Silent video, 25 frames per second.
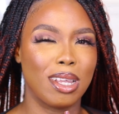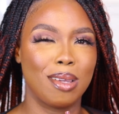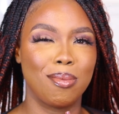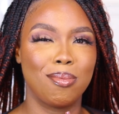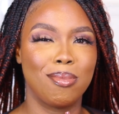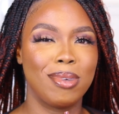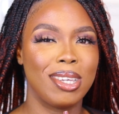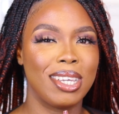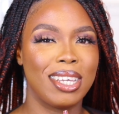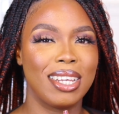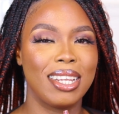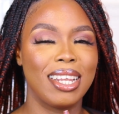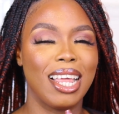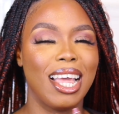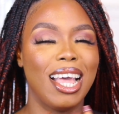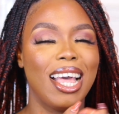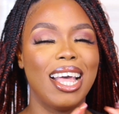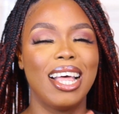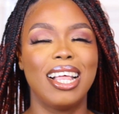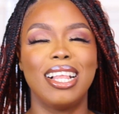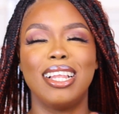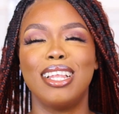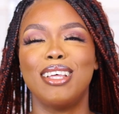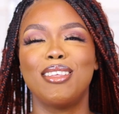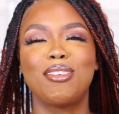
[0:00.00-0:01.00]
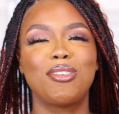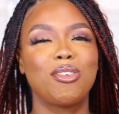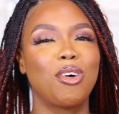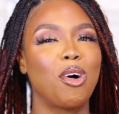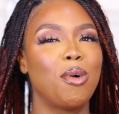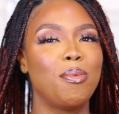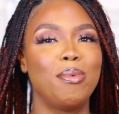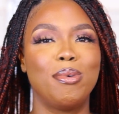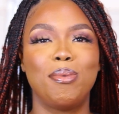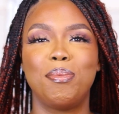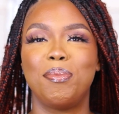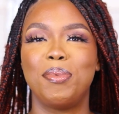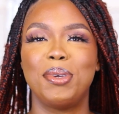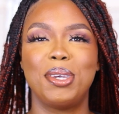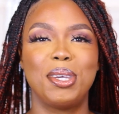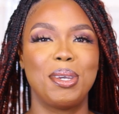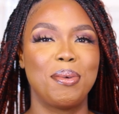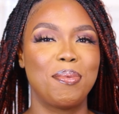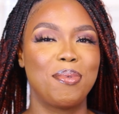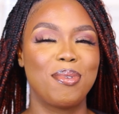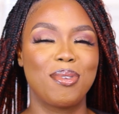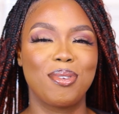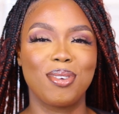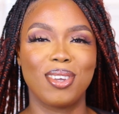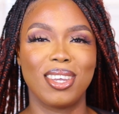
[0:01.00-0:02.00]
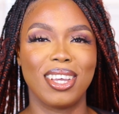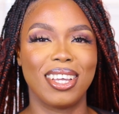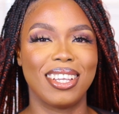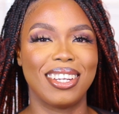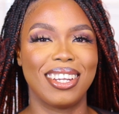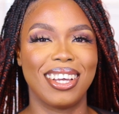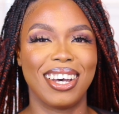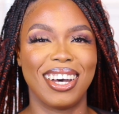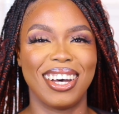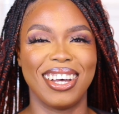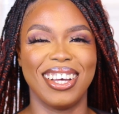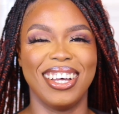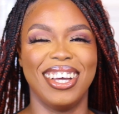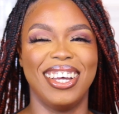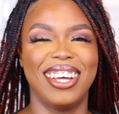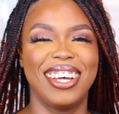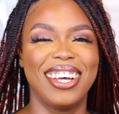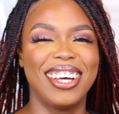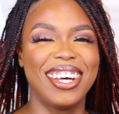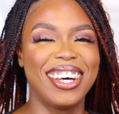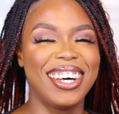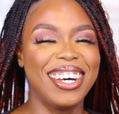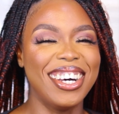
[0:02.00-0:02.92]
I mean, let's all be babes together.